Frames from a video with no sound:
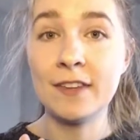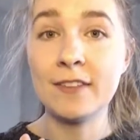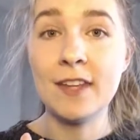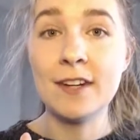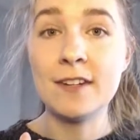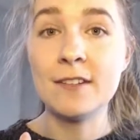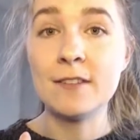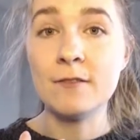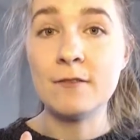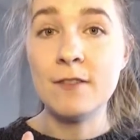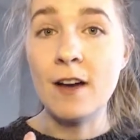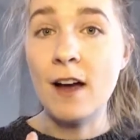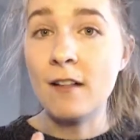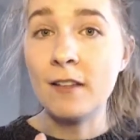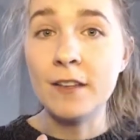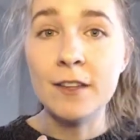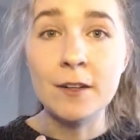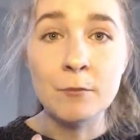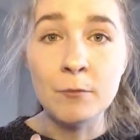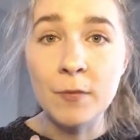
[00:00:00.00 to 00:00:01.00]
that is
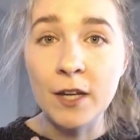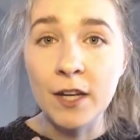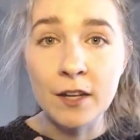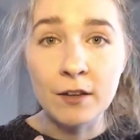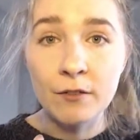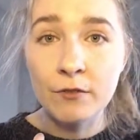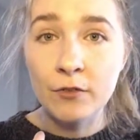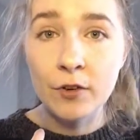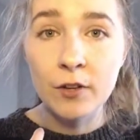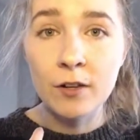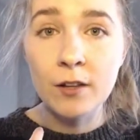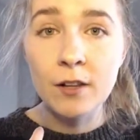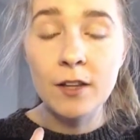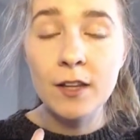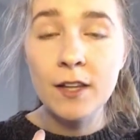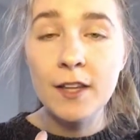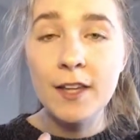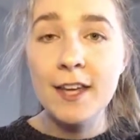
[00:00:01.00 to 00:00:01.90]
valid and meaningful.